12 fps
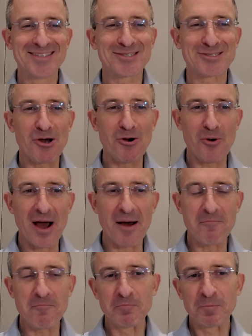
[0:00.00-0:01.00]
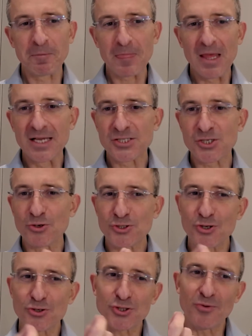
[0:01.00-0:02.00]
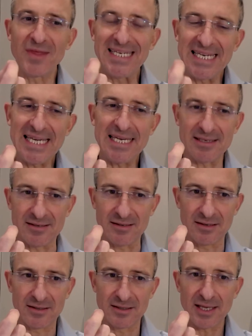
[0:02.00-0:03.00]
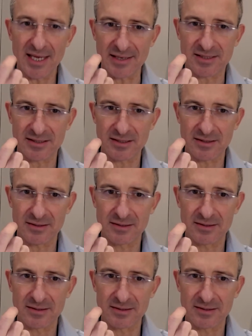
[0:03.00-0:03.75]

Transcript: So, um, so, so, so they need it